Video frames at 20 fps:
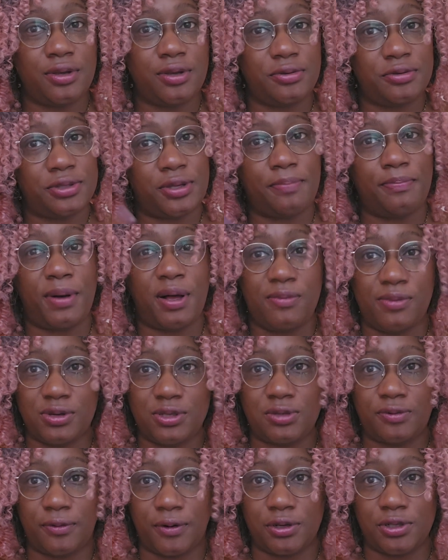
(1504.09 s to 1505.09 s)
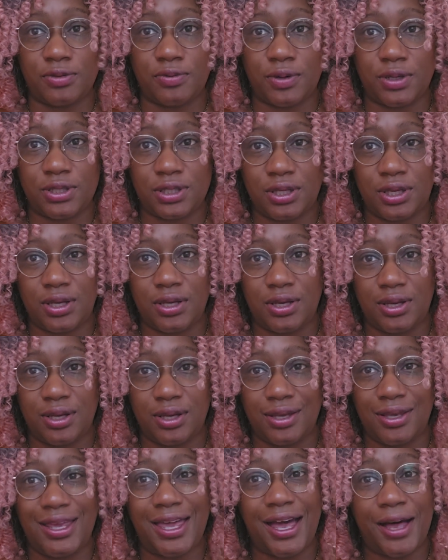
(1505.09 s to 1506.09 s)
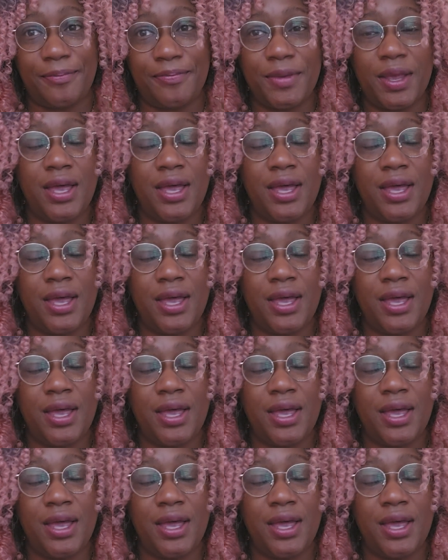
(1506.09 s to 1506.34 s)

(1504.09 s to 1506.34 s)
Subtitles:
It was the bubbles first, wasn't it? Yeah.